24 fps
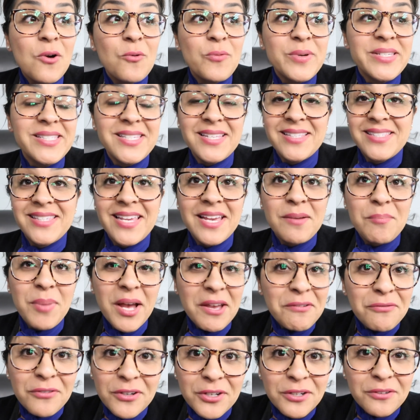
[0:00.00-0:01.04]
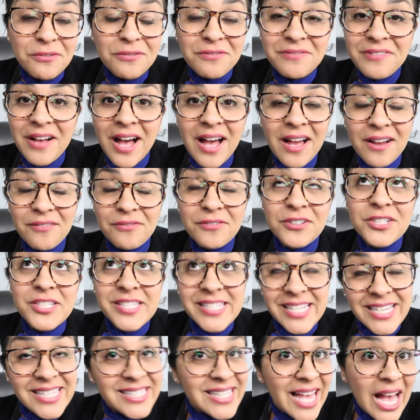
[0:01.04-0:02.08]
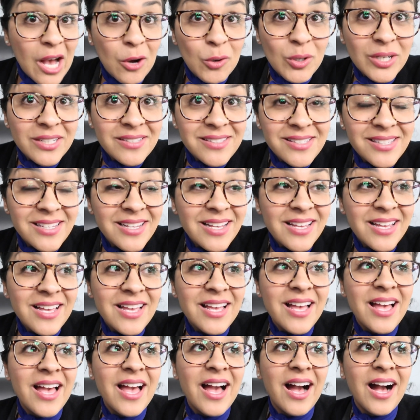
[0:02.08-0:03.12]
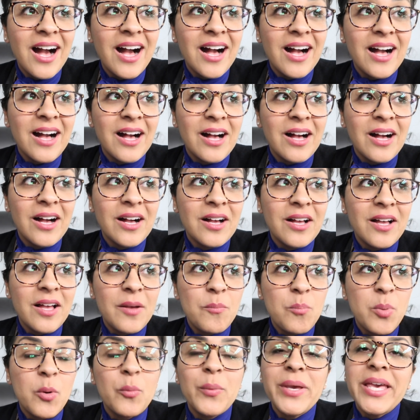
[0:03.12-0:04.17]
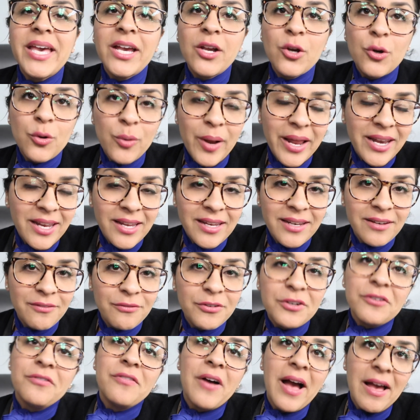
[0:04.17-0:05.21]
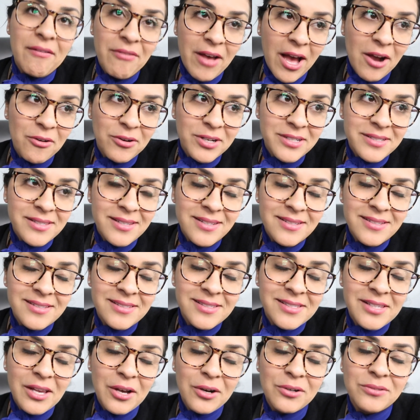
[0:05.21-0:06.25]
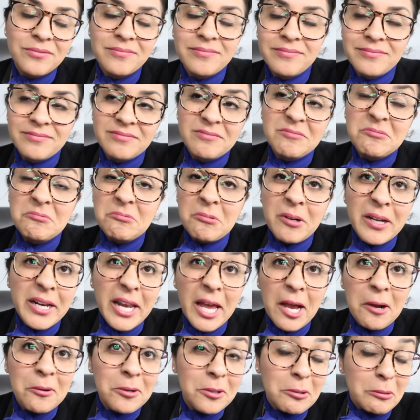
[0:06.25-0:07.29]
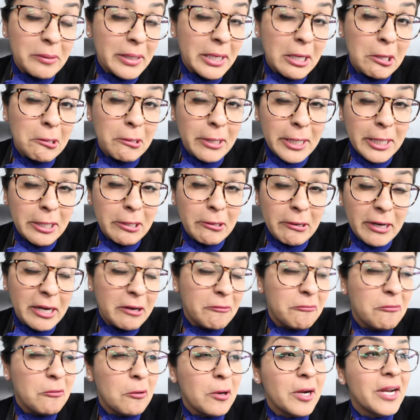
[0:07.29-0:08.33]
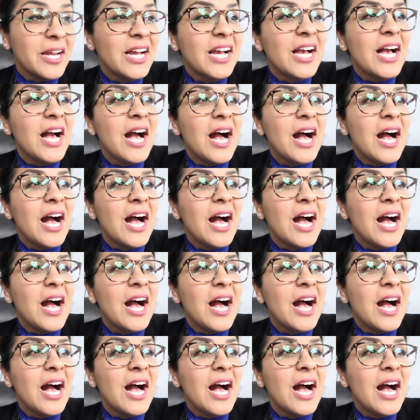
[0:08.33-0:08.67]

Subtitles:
We sit standby for 6 hours, but we get credit for 5 hours. So 1 hour we don't get credit for.